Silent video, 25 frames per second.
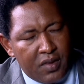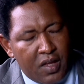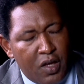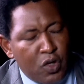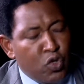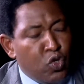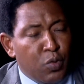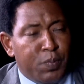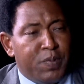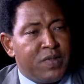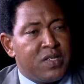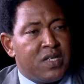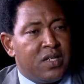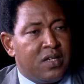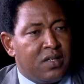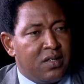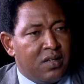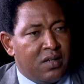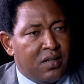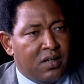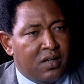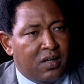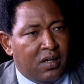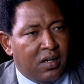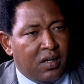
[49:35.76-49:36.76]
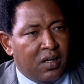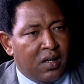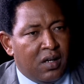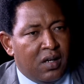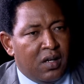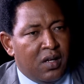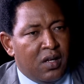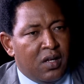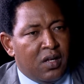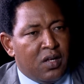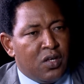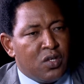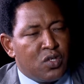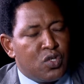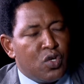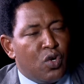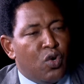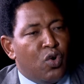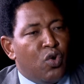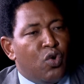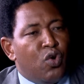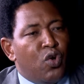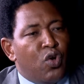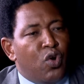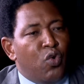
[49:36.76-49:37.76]
2%.
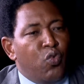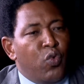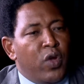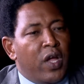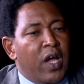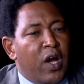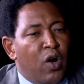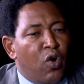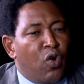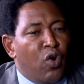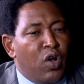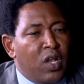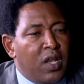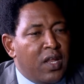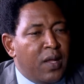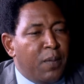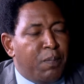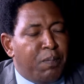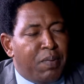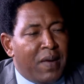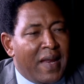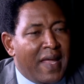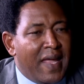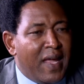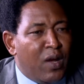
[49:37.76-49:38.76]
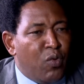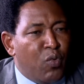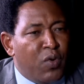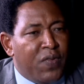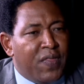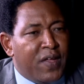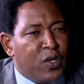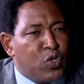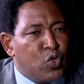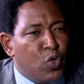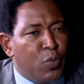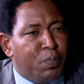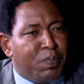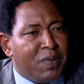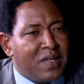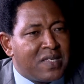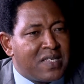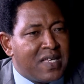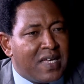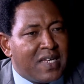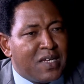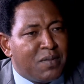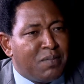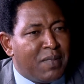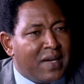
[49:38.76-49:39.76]
So we are only playing with the
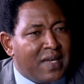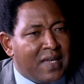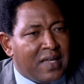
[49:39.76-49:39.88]
2% money.